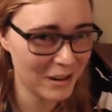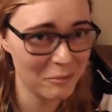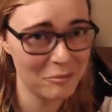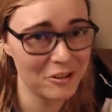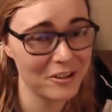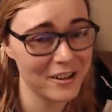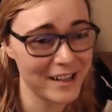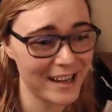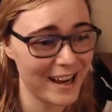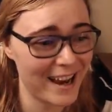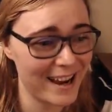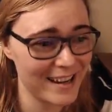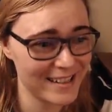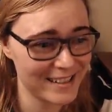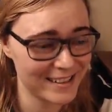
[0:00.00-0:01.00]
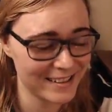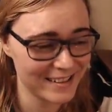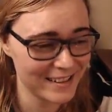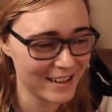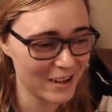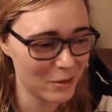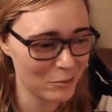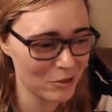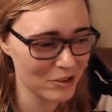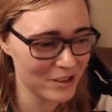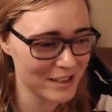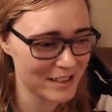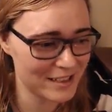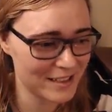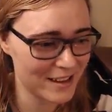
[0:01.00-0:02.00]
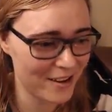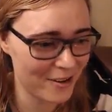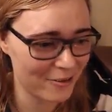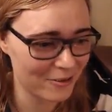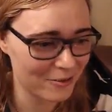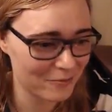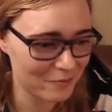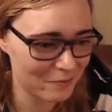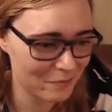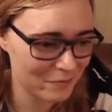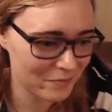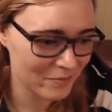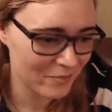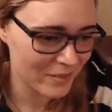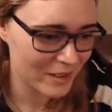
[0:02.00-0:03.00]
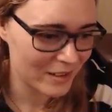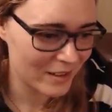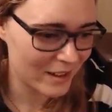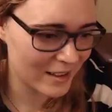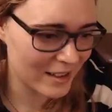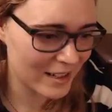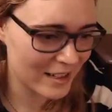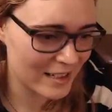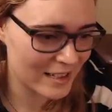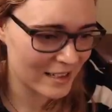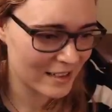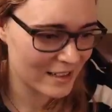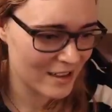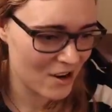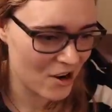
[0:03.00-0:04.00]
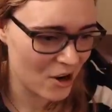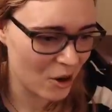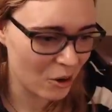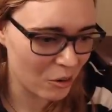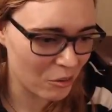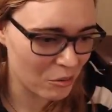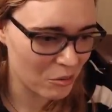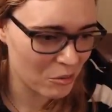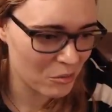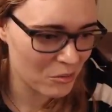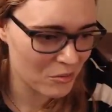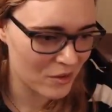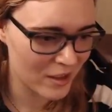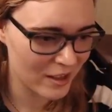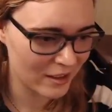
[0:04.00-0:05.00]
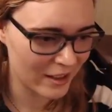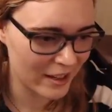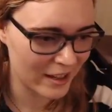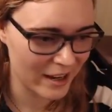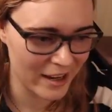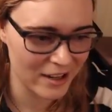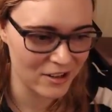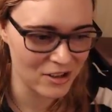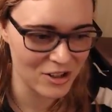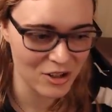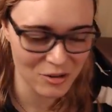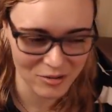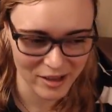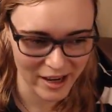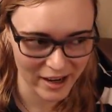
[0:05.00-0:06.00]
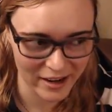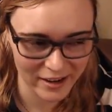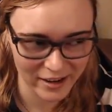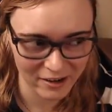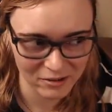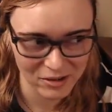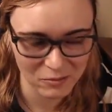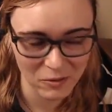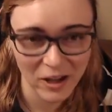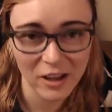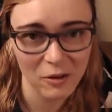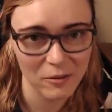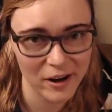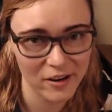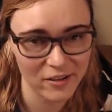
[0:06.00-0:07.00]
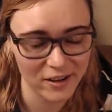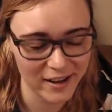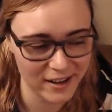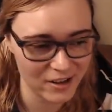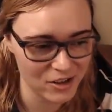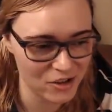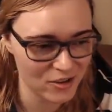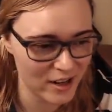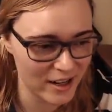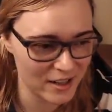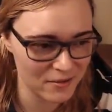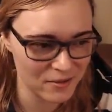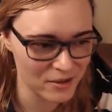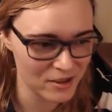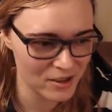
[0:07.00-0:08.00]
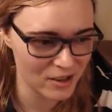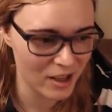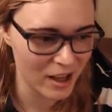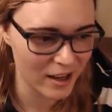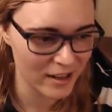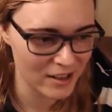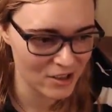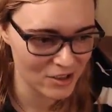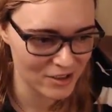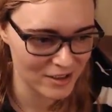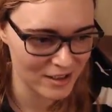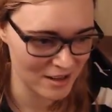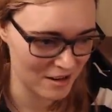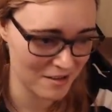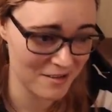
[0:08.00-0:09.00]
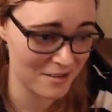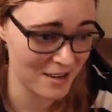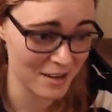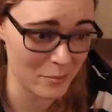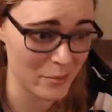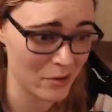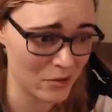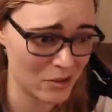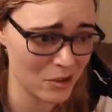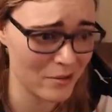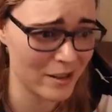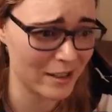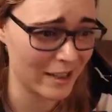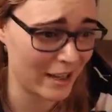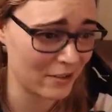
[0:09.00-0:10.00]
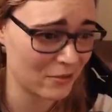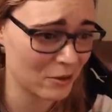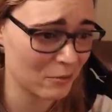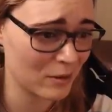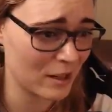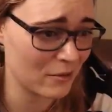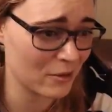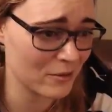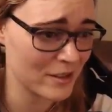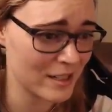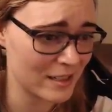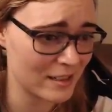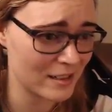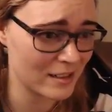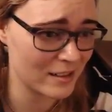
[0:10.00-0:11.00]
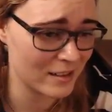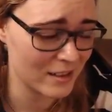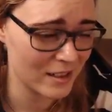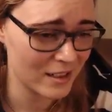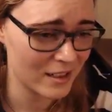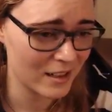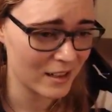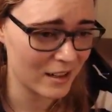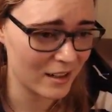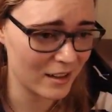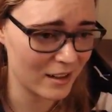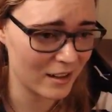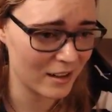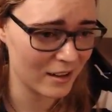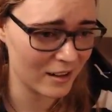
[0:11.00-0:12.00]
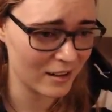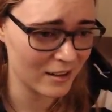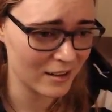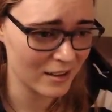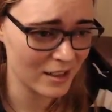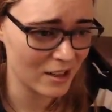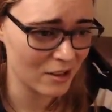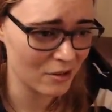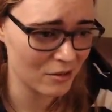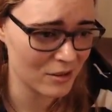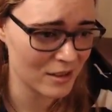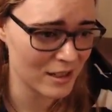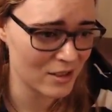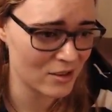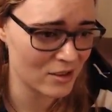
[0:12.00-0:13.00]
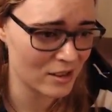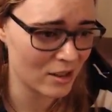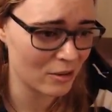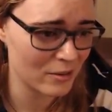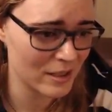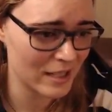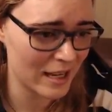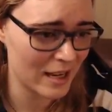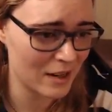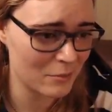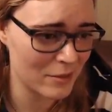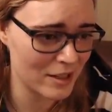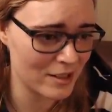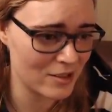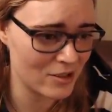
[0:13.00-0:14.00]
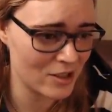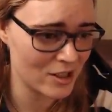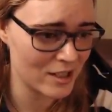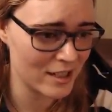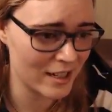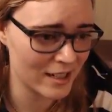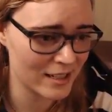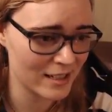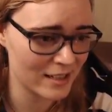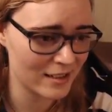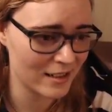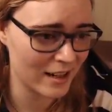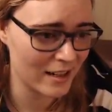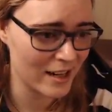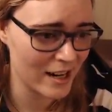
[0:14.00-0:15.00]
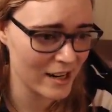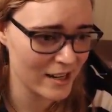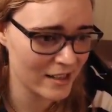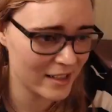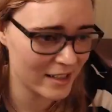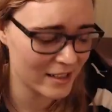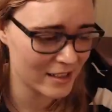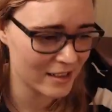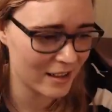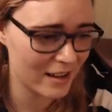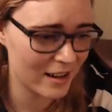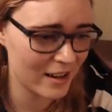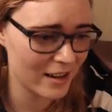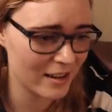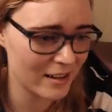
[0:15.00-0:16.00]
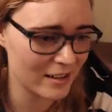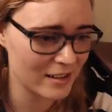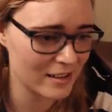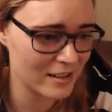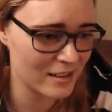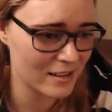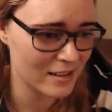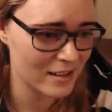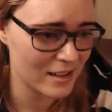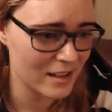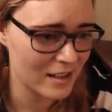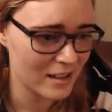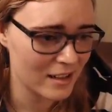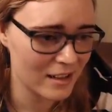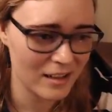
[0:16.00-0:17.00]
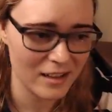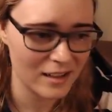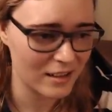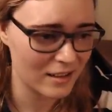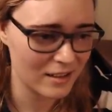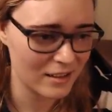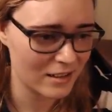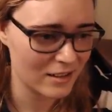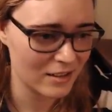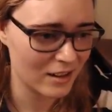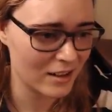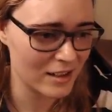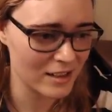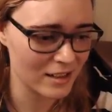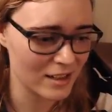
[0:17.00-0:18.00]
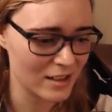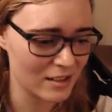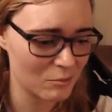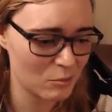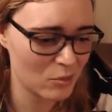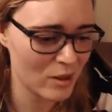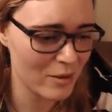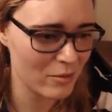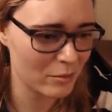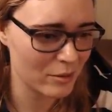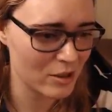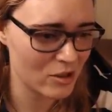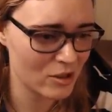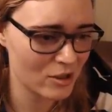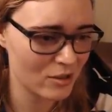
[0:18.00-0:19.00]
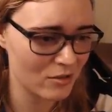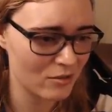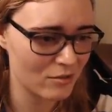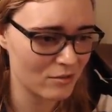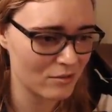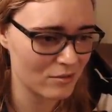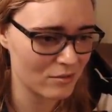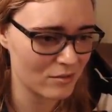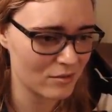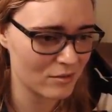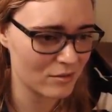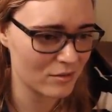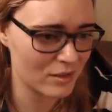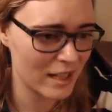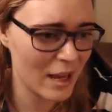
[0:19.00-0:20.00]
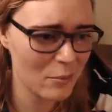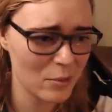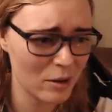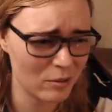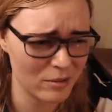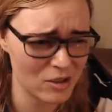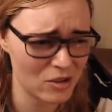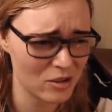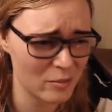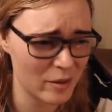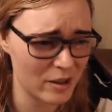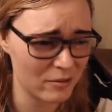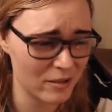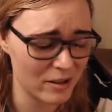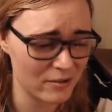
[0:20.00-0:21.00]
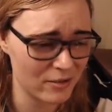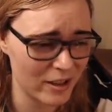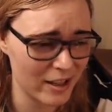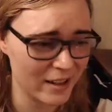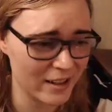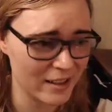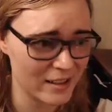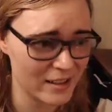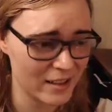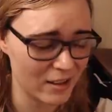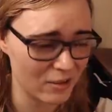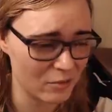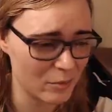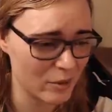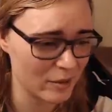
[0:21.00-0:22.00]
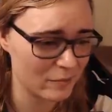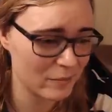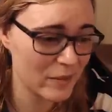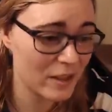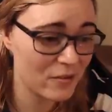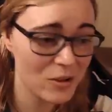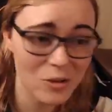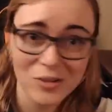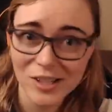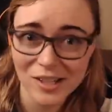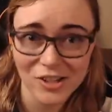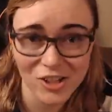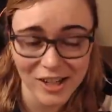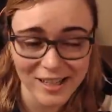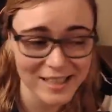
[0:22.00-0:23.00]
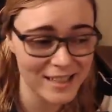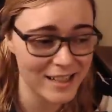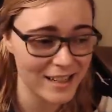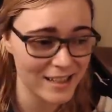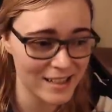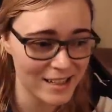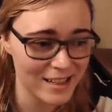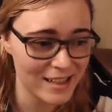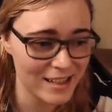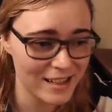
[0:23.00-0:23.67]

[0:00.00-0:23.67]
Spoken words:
I'm learning, guys. I'm learning stuff. Not that I didn't know that, like, I could do that. I was well aware that I could try a different slot. I just didn't think about doing that for whatever reason. You know, because I just had always had my GTX 980 in that slot, and honestly, it probably should have... That probably should have been a red flag in itself, but if you suggested